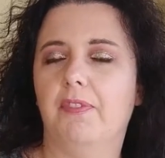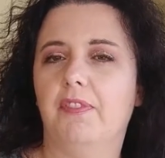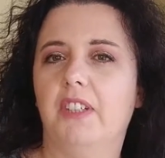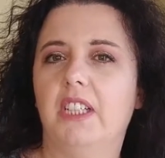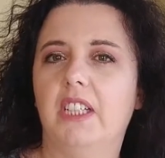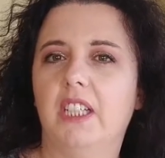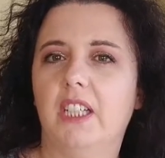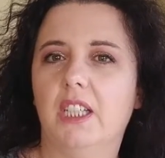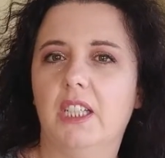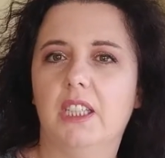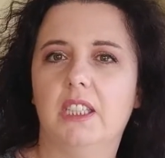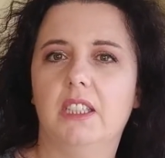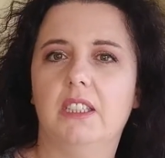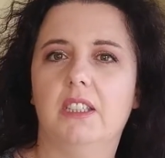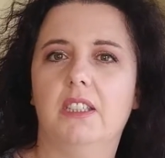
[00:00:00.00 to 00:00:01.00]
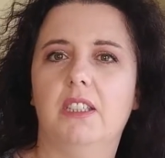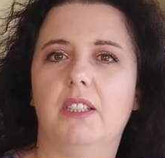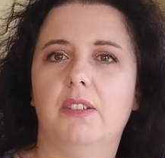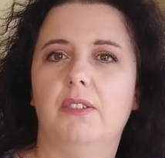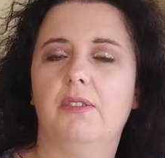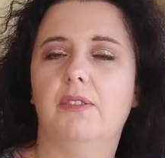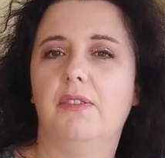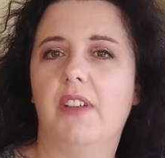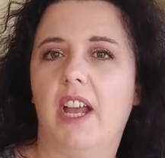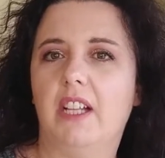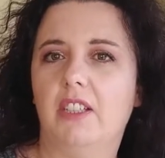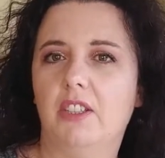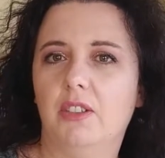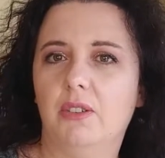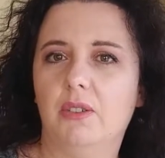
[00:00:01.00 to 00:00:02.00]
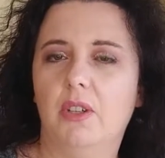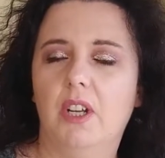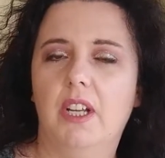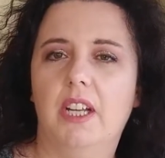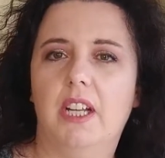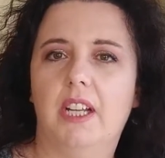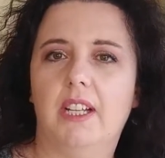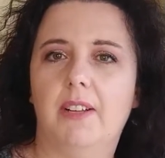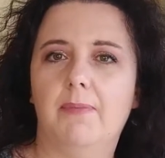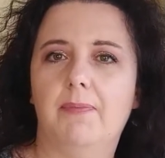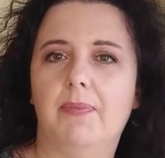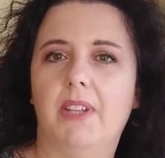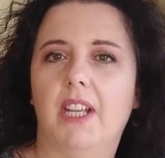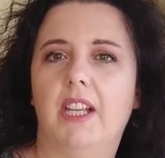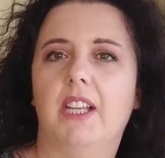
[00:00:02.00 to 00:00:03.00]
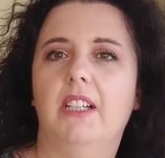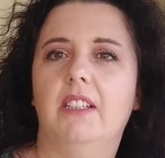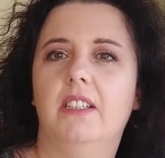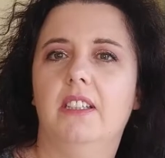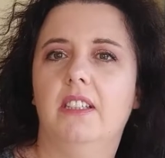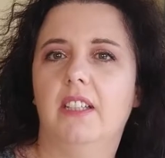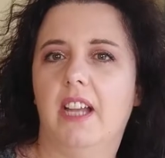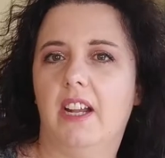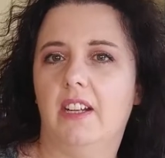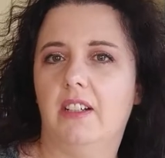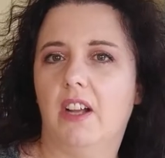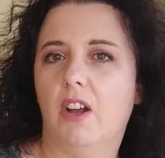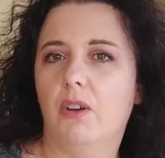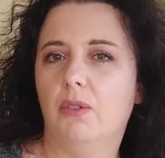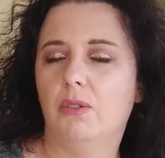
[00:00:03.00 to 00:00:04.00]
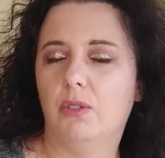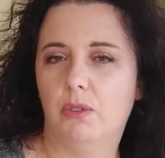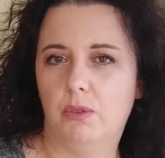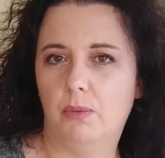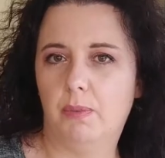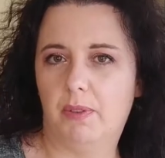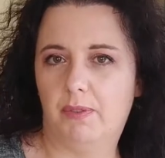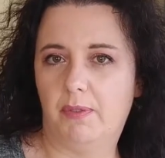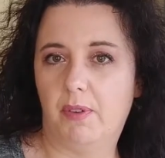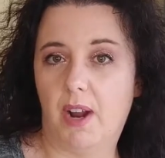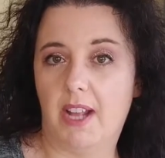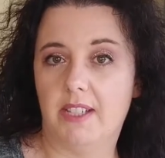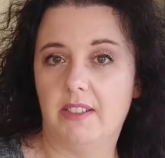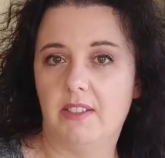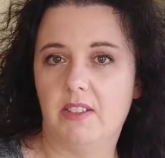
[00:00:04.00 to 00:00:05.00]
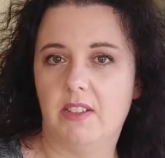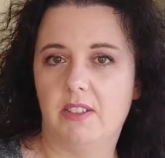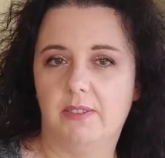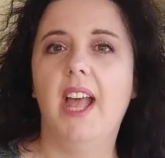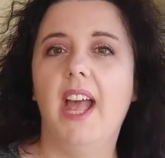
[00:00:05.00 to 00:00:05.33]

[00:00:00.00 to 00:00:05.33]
feeling value in their own group of friends.